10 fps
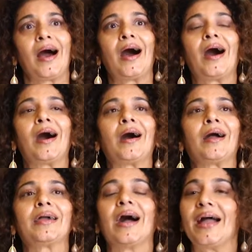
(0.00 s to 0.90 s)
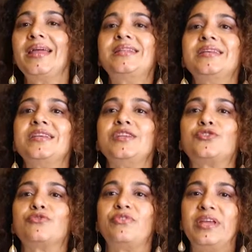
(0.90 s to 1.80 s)
are guided
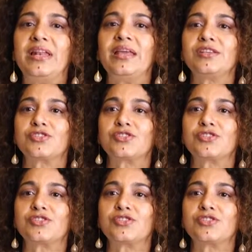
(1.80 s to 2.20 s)
into feeling